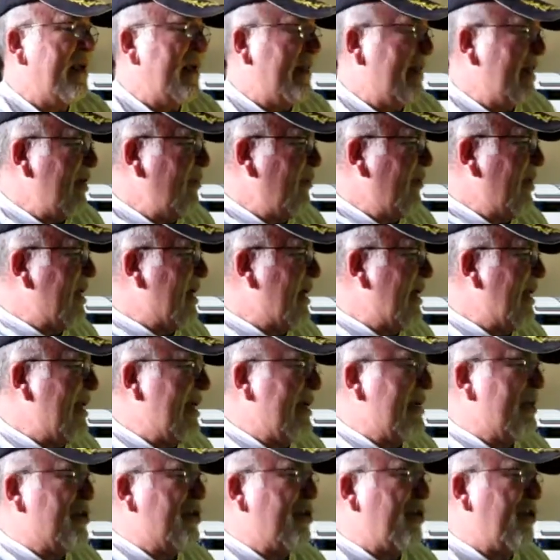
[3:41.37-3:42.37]
Then we get
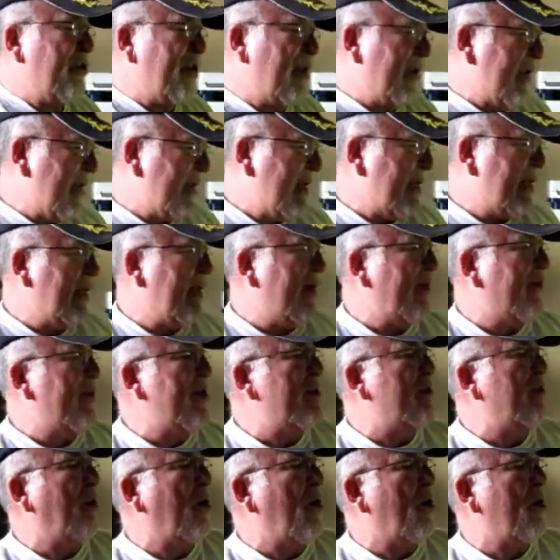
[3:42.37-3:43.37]
into Lynn and
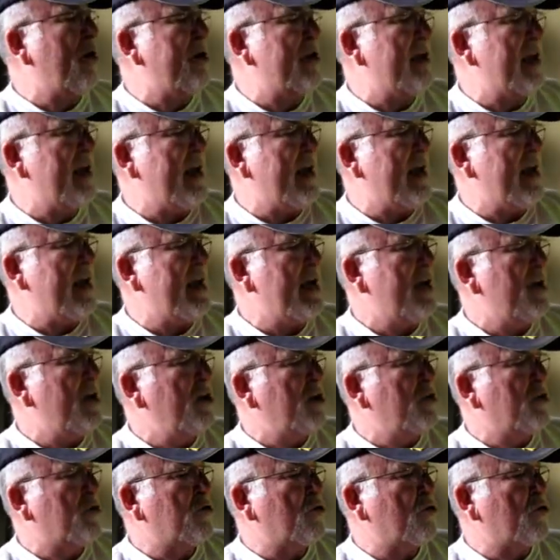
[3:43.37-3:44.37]
Larry Pardee,
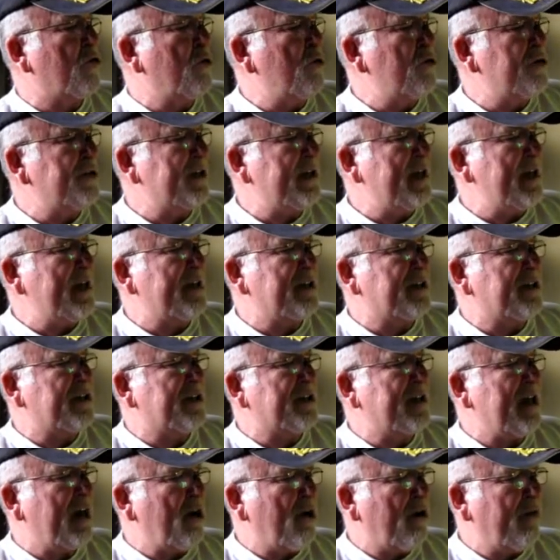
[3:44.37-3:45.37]
Cruising in
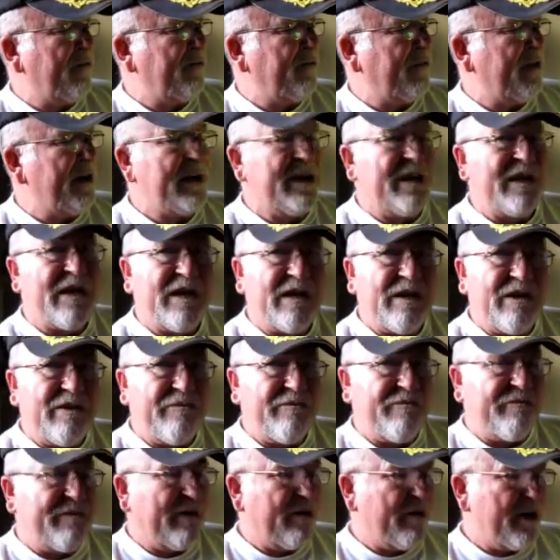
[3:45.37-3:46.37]
Seraphin,
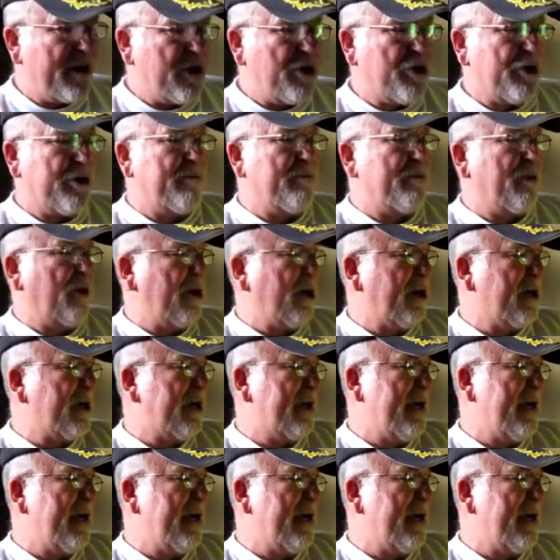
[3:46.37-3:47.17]
very good book.